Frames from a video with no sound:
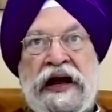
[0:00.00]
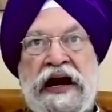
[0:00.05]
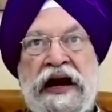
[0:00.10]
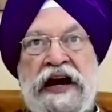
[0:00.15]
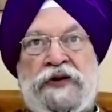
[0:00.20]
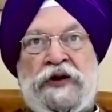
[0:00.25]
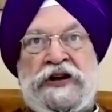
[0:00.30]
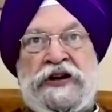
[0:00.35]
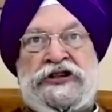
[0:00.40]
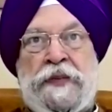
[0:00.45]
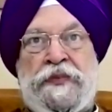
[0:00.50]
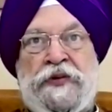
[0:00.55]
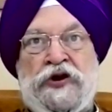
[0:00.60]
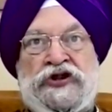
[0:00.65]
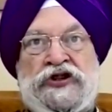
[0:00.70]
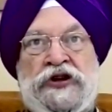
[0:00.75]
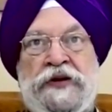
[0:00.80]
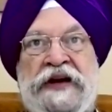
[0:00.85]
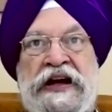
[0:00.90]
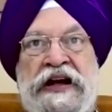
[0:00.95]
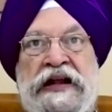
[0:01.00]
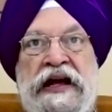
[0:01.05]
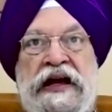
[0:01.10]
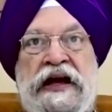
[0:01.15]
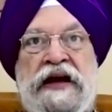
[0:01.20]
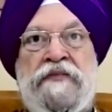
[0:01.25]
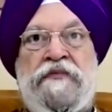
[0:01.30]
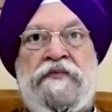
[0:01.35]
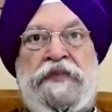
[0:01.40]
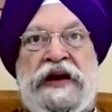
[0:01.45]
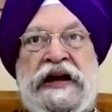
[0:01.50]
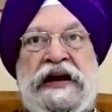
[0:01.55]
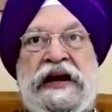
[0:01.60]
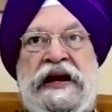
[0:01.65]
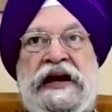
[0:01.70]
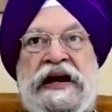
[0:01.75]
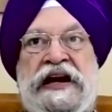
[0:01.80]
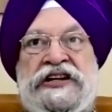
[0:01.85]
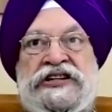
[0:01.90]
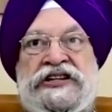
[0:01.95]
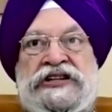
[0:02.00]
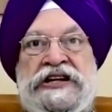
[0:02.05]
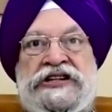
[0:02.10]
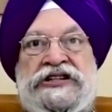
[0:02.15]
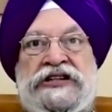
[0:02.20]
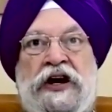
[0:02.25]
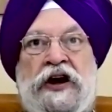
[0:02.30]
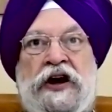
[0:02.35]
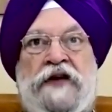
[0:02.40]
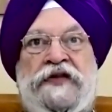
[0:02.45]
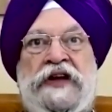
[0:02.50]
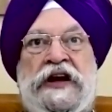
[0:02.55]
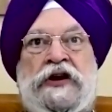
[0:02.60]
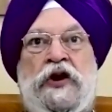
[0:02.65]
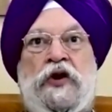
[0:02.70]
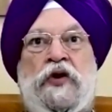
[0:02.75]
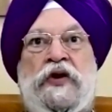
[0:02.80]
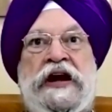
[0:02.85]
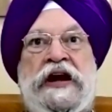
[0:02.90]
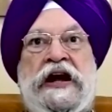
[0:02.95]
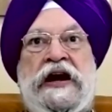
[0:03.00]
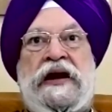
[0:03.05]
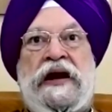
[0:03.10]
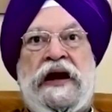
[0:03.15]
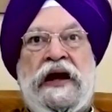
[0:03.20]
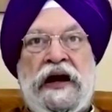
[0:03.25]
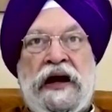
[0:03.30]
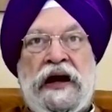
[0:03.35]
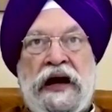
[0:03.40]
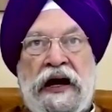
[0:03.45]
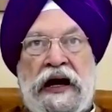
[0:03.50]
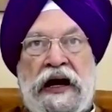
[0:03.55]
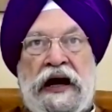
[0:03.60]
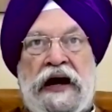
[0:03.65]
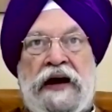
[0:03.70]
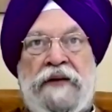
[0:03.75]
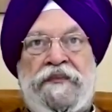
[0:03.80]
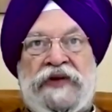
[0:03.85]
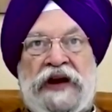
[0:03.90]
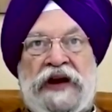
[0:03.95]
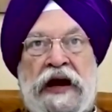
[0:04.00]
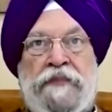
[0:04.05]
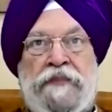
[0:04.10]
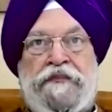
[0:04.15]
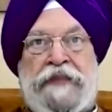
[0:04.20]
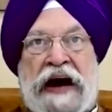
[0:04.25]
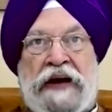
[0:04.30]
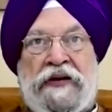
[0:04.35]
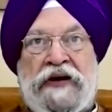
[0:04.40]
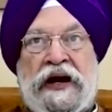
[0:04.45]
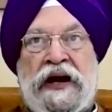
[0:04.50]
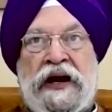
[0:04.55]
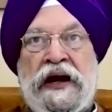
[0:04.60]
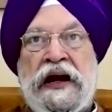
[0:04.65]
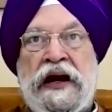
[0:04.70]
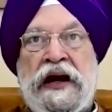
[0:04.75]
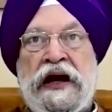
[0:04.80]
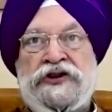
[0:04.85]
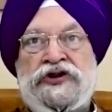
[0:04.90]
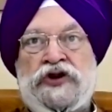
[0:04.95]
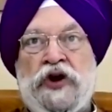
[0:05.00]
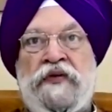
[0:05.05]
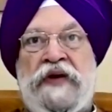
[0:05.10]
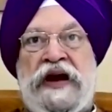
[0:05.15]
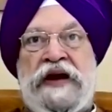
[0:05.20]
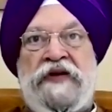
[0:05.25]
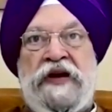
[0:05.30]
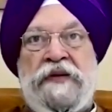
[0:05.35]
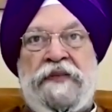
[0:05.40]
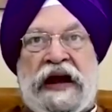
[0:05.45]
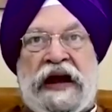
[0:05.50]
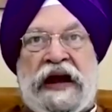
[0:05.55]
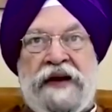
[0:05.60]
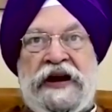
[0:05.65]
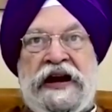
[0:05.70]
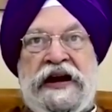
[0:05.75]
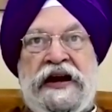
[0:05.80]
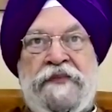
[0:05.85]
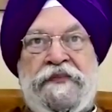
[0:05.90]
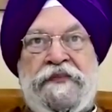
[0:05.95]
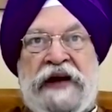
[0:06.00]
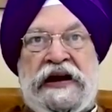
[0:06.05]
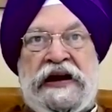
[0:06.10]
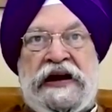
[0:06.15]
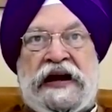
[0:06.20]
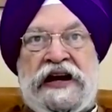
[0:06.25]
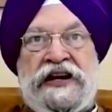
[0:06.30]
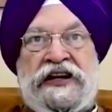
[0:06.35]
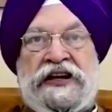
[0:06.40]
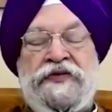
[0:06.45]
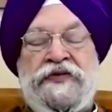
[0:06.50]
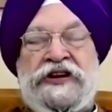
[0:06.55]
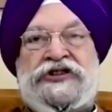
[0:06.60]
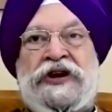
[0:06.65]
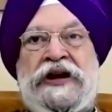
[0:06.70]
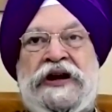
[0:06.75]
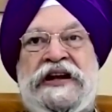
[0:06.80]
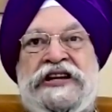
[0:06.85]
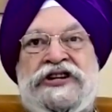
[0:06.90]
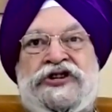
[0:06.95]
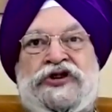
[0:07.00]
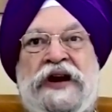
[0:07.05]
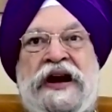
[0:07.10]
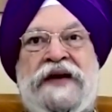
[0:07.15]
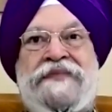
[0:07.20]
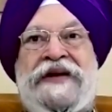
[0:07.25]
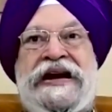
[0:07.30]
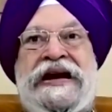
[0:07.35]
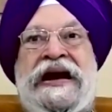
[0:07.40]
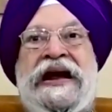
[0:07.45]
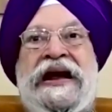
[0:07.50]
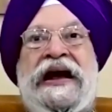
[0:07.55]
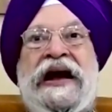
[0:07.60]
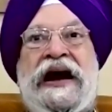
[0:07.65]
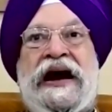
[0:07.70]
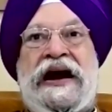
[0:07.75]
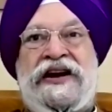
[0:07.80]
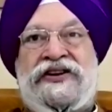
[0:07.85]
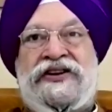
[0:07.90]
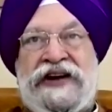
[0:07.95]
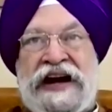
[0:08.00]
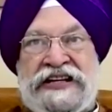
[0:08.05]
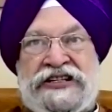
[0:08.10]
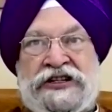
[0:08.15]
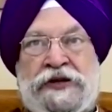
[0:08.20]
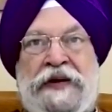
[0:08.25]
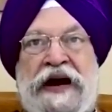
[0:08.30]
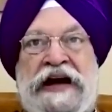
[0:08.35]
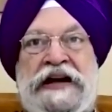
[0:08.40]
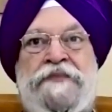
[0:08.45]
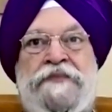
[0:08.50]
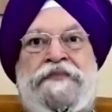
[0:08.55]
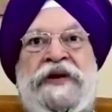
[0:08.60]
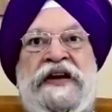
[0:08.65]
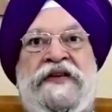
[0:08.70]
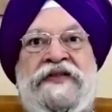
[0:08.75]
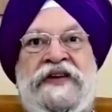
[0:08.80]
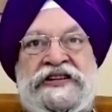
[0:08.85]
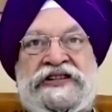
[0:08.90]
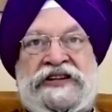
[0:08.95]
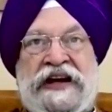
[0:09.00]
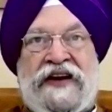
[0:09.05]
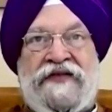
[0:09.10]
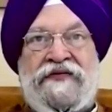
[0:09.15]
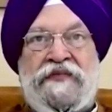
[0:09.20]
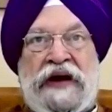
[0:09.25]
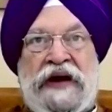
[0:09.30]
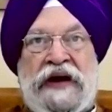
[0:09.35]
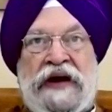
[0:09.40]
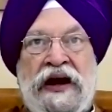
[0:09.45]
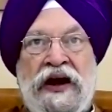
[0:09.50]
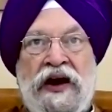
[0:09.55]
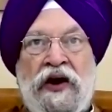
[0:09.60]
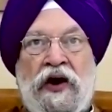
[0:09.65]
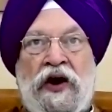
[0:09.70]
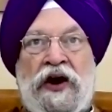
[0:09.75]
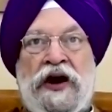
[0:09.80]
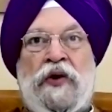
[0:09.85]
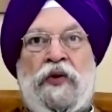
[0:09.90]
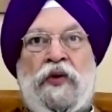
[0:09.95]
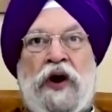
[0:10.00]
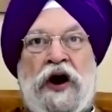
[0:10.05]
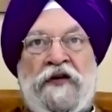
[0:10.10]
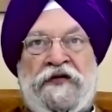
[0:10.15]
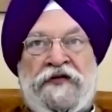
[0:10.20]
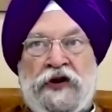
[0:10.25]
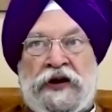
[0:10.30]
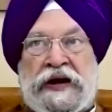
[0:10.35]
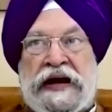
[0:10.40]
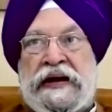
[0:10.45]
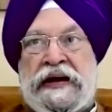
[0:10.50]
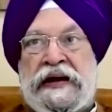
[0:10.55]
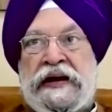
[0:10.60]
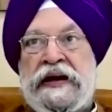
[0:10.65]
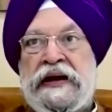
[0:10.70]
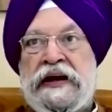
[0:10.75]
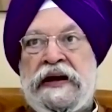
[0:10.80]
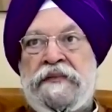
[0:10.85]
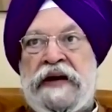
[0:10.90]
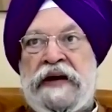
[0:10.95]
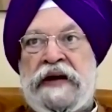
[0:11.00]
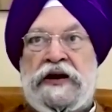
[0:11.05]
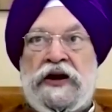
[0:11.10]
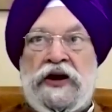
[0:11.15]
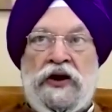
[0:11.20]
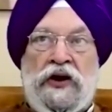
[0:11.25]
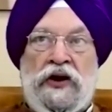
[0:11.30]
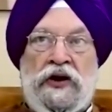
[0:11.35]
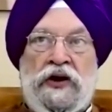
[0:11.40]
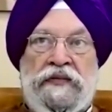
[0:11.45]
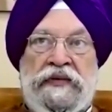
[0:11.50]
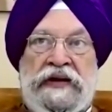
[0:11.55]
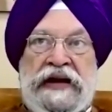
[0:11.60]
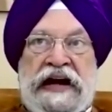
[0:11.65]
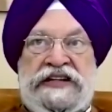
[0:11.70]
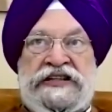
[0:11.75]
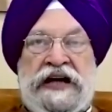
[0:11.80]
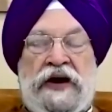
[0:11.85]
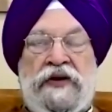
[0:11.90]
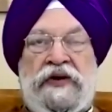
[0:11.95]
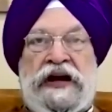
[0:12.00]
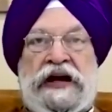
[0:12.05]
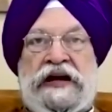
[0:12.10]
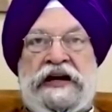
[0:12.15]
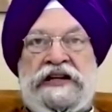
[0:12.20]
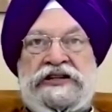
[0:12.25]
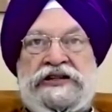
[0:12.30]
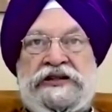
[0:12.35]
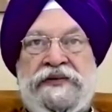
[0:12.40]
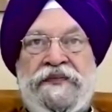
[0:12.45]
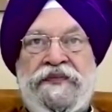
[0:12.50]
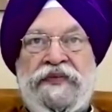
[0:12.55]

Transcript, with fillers: It was supposed to be the imperial legislature of the colonial uh, uh, power. So when we became an independent country, we should this should have been addressed by the previous government on a war footing. But you know that's how it is.